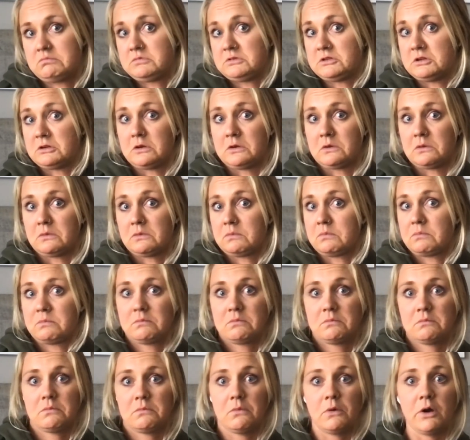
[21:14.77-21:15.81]
Don't know
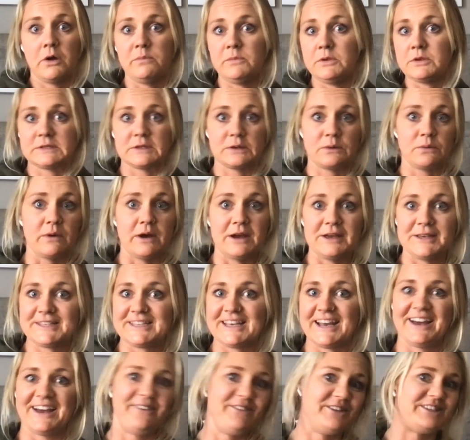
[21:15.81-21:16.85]
what music was.
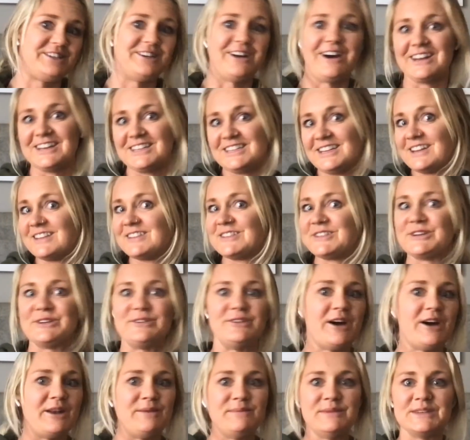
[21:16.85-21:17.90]
I was not a dancer,
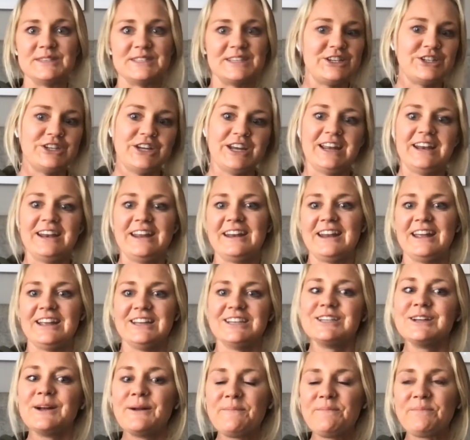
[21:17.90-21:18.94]
not a musician. And
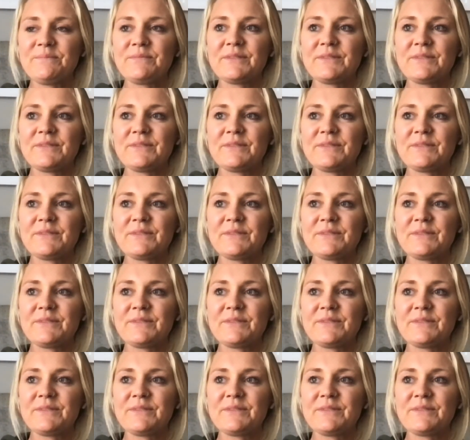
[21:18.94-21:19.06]
I,